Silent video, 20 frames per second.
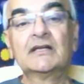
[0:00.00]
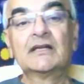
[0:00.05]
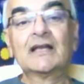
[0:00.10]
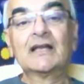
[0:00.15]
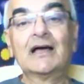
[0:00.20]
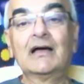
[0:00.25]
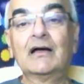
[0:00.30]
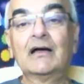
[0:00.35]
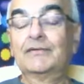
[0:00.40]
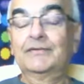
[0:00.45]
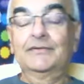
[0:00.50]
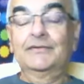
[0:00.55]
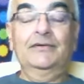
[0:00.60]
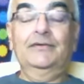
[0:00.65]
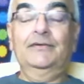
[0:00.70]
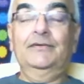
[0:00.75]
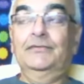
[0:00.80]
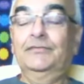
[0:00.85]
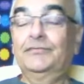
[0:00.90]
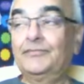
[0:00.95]
Now,
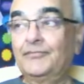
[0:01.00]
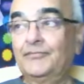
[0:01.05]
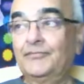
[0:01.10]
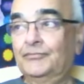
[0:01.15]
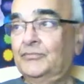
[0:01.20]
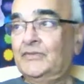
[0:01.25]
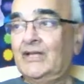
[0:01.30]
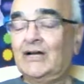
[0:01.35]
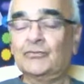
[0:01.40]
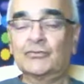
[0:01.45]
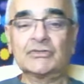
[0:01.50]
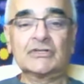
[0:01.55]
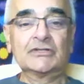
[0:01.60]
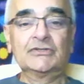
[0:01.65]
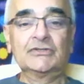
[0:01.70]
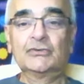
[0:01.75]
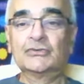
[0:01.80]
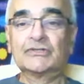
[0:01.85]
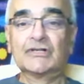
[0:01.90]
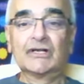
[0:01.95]
that was a
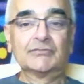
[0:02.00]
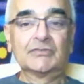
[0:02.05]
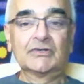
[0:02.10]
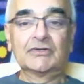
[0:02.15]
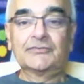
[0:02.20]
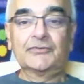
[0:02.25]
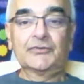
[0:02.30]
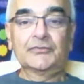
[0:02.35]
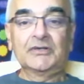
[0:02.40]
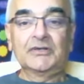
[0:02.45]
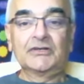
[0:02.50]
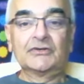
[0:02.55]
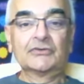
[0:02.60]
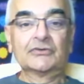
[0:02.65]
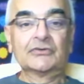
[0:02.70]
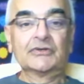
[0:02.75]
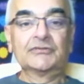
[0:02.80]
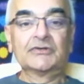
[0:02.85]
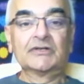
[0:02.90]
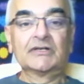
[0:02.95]
huge number for me to
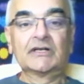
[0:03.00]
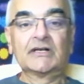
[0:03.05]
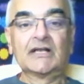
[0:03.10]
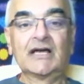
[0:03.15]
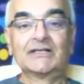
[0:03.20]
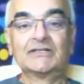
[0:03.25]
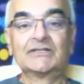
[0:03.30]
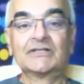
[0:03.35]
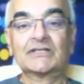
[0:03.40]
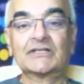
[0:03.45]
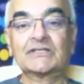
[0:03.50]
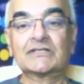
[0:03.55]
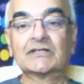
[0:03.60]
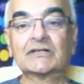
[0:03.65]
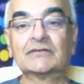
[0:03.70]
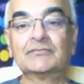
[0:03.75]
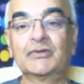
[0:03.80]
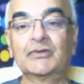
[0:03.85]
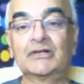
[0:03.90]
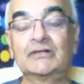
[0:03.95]
even digest
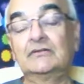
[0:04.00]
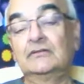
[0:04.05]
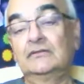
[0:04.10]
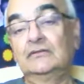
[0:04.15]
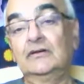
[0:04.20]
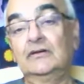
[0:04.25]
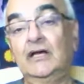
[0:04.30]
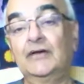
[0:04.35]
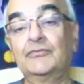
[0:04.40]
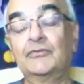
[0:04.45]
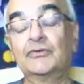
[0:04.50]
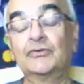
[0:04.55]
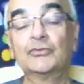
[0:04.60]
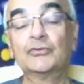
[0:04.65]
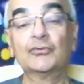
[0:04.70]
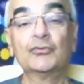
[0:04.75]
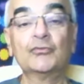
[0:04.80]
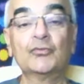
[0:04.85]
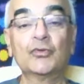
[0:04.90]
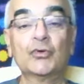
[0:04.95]
it, but I could
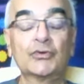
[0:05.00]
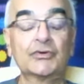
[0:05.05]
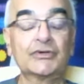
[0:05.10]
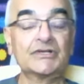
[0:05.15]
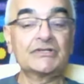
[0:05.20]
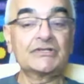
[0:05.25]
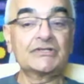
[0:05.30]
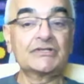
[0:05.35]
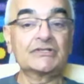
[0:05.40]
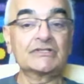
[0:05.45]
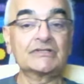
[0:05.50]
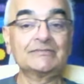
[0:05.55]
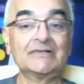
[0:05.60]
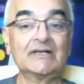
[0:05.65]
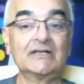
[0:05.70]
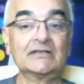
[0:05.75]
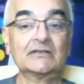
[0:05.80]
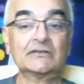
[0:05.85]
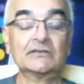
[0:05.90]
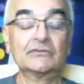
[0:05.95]
do more research
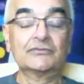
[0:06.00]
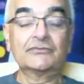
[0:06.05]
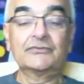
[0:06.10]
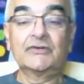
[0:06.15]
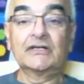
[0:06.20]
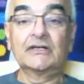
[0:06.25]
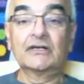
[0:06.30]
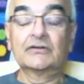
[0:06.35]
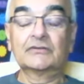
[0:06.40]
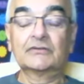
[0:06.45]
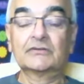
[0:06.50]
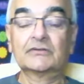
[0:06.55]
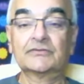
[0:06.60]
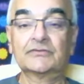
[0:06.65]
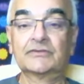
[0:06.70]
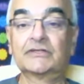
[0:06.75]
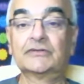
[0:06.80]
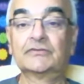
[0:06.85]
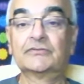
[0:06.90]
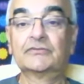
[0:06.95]
about it to find out
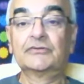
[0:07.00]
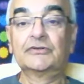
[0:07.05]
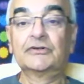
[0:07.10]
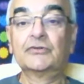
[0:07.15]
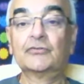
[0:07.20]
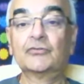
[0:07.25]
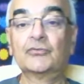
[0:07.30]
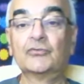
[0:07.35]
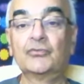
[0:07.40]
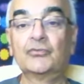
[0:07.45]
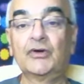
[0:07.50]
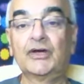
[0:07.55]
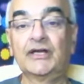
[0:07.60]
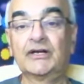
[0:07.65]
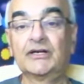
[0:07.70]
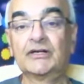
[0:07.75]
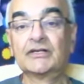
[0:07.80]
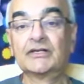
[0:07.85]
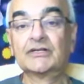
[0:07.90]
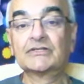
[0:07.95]
where
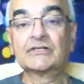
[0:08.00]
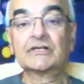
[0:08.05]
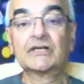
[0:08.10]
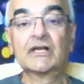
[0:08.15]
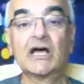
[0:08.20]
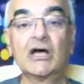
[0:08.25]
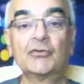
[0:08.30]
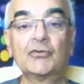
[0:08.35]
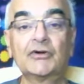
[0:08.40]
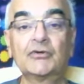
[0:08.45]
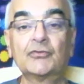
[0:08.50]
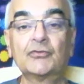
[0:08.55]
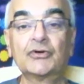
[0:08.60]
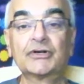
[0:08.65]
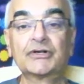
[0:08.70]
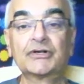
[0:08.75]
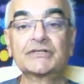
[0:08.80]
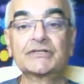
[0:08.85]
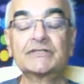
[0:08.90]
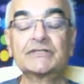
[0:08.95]
it is and how it
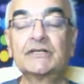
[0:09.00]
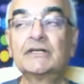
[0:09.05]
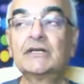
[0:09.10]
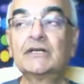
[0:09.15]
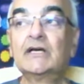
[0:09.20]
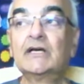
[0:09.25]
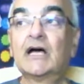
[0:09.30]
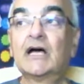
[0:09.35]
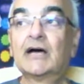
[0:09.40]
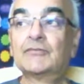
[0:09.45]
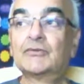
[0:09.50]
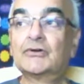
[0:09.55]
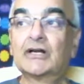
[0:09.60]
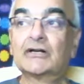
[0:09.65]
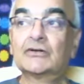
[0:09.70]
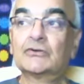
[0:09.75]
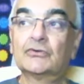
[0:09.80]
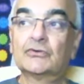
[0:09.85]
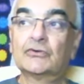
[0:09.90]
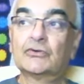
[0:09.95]
works. I'm
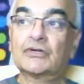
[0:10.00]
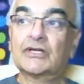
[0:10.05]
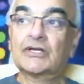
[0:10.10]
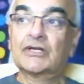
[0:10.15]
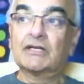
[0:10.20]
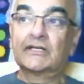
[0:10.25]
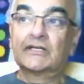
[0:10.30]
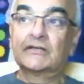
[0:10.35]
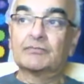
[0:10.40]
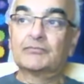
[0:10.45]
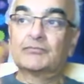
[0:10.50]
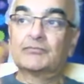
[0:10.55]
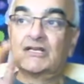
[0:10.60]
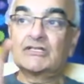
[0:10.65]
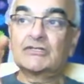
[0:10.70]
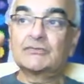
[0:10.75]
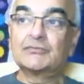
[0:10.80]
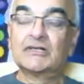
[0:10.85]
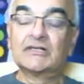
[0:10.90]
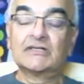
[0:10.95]
trying to locate the
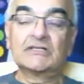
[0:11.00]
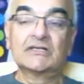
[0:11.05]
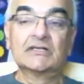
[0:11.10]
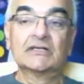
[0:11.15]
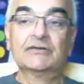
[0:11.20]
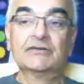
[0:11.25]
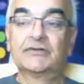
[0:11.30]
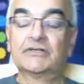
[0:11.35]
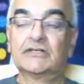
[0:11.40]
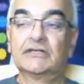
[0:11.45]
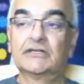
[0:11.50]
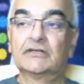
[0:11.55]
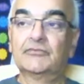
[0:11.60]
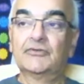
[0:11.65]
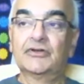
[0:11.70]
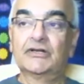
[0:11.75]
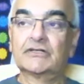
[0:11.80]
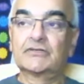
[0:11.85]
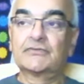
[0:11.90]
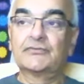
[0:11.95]
placements and everything in
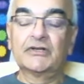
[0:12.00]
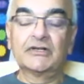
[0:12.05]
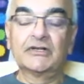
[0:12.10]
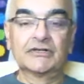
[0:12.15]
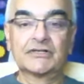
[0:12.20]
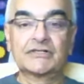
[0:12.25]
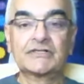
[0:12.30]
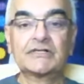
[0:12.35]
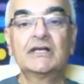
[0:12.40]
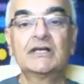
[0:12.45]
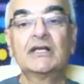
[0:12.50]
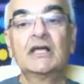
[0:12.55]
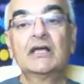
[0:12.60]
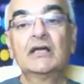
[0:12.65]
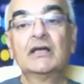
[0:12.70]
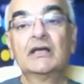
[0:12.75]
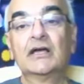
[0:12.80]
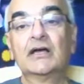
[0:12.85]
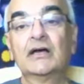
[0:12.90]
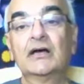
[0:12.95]
various figures.
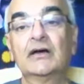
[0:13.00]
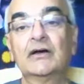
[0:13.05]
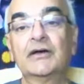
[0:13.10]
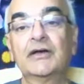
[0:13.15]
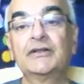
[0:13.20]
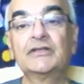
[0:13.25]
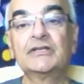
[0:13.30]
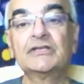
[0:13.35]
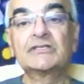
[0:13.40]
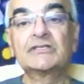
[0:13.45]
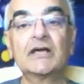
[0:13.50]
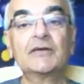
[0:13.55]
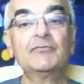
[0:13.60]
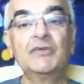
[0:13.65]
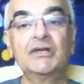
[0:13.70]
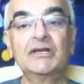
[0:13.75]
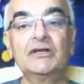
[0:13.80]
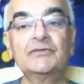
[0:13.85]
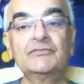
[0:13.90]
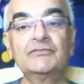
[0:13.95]
And
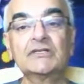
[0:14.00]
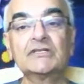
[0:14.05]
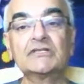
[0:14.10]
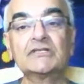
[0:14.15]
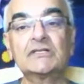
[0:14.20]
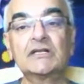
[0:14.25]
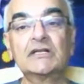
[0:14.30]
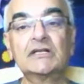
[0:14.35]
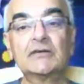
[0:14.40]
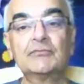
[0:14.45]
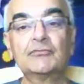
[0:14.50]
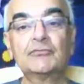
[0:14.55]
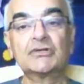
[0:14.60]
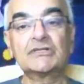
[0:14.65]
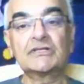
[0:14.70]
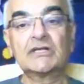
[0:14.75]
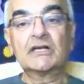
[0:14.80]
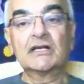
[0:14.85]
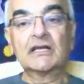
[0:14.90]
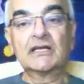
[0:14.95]
many of these
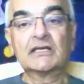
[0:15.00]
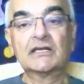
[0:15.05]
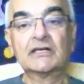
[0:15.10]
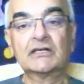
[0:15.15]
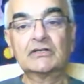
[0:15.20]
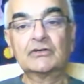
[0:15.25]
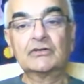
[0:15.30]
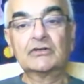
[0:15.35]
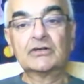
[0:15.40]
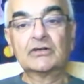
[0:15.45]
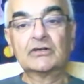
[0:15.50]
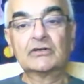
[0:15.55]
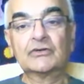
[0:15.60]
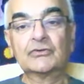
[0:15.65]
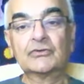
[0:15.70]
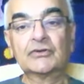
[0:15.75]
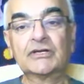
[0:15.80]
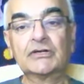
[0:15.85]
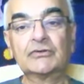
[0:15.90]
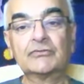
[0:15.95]
numbers are like in
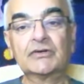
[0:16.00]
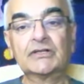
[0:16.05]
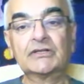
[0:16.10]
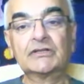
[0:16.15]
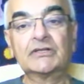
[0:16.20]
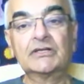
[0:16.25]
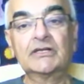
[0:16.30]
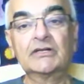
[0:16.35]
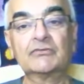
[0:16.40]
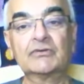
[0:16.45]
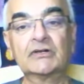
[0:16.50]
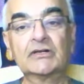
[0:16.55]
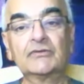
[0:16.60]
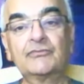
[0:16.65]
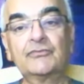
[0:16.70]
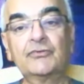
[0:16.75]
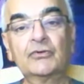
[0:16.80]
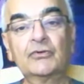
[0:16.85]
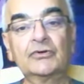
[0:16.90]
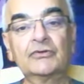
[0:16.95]
2023,
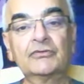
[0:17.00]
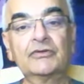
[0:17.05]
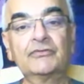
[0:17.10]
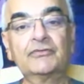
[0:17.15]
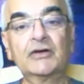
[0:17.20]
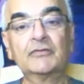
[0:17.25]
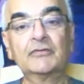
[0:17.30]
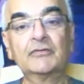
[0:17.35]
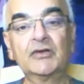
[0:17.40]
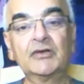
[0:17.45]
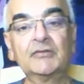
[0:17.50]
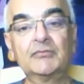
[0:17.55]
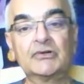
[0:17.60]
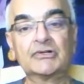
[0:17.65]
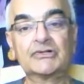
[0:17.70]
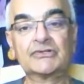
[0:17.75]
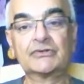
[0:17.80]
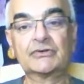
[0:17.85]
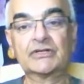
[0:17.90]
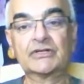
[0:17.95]
24, 25
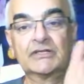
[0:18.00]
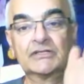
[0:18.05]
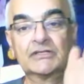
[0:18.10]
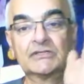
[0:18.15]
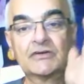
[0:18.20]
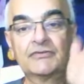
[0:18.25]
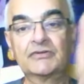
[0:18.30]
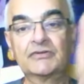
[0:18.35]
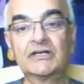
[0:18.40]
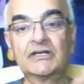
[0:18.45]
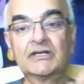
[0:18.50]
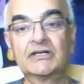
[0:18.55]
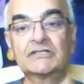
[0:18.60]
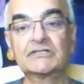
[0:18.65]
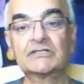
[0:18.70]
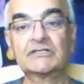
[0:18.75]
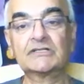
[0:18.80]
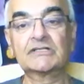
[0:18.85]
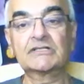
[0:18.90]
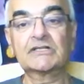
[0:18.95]
papers. Okay, these are very
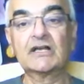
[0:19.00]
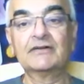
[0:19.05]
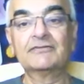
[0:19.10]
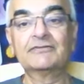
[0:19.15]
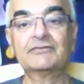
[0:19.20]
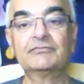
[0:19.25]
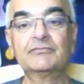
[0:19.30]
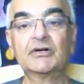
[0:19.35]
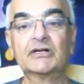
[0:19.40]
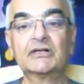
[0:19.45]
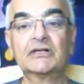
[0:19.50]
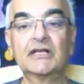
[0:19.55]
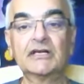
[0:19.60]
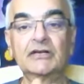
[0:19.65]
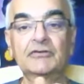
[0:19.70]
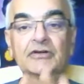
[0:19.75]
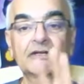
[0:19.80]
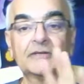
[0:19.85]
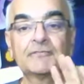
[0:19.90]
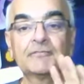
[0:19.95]
recent stuff. But
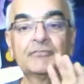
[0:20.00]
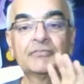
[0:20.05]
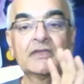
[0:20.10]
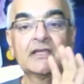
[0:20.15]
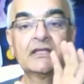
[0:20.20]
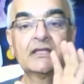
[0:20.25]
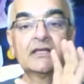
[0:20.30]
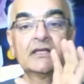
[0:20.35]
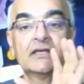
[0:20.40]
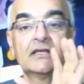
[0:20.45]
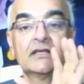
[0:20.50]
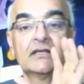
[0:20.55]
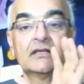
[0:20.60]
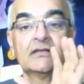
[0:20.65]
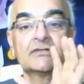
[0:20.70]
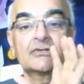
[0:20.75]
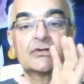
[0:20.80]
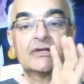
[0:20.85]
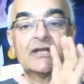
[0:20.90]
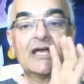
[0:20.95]
anyway,
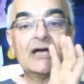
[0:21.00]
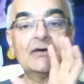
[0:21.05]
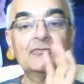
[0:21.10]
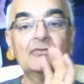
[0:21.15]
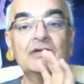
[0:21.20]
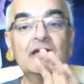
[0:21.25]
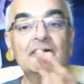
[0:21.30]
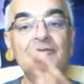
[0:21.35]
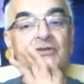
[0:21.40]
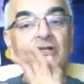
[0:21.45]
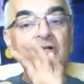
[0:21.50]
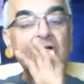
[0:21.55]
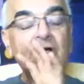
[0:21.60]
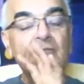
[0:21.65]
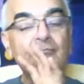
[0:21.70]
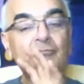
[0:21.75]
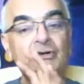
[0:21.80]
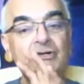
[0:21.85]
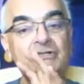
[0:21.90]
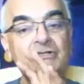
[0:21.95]
so now we have the
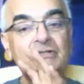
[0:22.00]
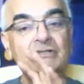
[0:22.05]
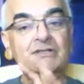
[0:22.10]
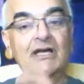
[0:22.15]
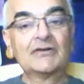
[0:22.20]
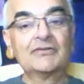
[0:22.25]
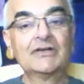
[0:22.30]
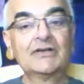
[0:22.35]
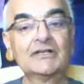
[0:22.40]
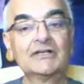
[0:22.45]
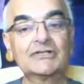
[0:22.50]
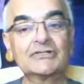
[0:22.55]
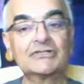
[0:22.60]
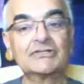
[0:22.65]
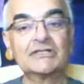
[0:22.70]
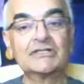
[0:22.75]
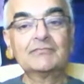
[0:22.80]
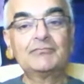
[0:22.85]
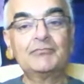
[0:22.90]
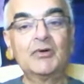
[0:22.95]
numbers. Now,
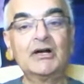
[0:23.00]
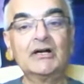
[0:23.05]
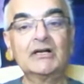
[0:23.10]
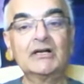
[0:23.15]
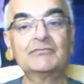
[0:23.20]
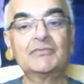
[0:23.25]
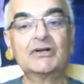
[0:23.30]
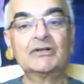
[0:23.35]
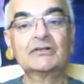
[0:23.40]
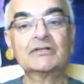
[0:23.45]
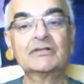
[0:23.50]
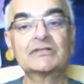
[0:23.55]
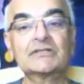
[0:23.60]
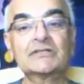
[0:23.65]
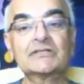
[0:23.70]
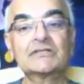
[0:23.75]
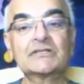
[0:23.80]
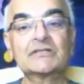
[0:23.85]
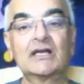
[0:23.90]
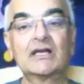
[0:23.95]
interesting part about this
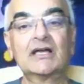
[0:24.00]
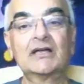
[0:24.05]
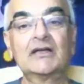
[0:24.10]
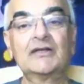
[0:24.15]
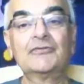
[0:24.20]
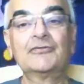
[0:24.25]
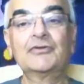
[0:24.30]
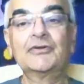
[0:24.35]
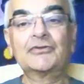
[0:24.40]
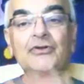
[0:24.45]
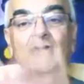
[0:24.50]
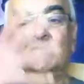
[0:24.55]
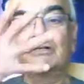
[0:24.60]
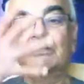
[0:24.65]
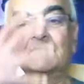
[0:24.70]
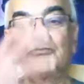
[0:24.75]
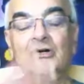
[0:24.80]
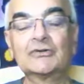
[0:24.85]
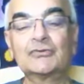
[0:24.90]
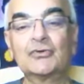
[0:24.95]
is we talked
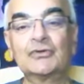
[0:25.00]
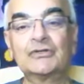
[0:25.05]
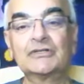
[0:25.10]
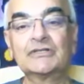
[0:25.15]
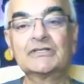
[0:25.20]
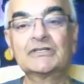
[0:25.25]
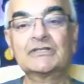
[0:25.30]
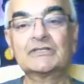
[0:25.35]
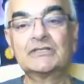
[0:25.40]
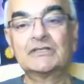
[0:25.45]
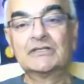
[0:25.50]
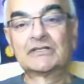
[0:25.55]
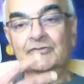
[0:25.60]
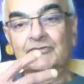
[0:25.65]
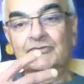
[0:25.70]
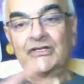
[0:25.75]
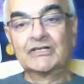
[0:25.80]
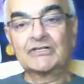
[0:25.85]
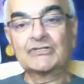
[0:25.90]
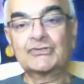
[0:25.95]
about all these in the
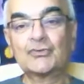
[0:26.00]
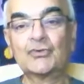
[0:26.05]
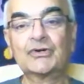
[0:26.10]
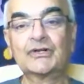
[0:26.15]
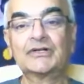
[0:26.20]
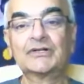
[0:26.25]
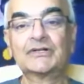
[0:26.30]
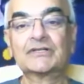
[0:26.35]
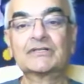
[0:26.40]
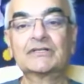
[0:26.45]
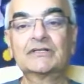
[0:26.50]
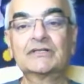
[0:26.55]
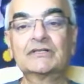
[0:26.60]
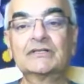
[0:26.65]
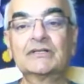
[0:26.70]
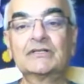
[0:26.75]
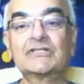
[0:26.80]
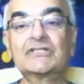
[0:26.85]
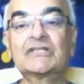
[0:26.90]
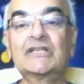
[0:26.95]
various organs.
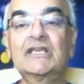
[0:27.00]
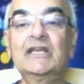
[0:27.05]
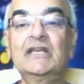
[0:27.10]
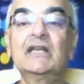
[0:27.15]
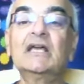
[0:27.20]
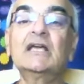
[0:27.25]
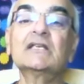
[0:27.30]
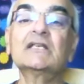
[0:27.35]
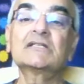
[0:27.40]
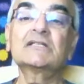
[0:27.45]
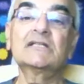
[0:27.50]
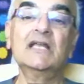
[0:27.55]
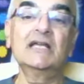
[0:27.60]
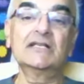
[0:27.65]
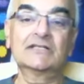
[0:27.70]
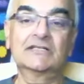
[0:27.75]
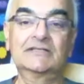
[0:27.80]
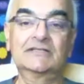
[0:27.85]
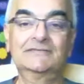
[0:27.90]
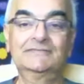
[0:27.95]
Skin has
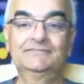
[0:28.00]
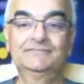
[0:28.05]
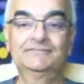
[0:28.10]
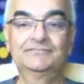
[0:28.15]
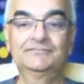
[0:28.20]
less.